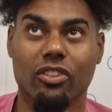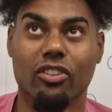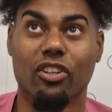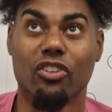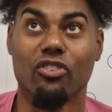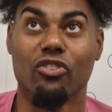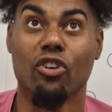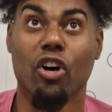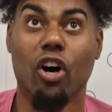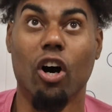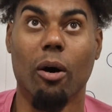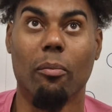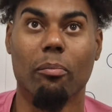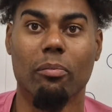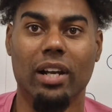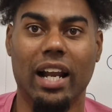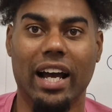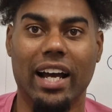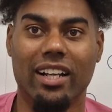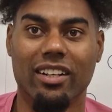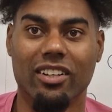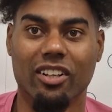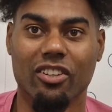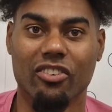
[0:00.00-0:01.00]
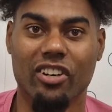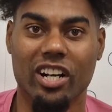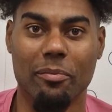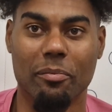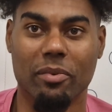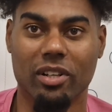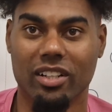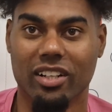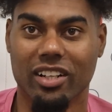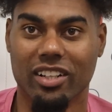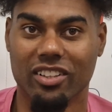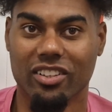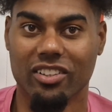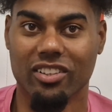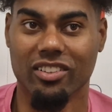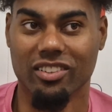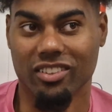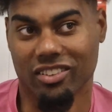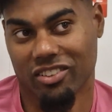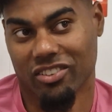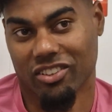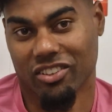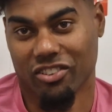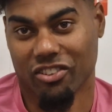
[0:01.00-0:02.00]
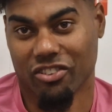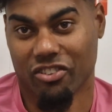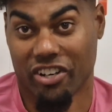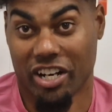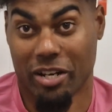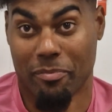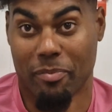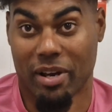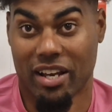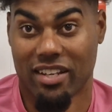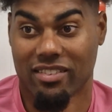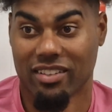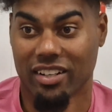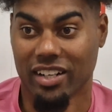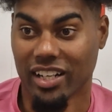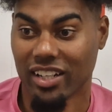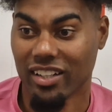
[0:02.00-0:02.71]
top, like the cream basically,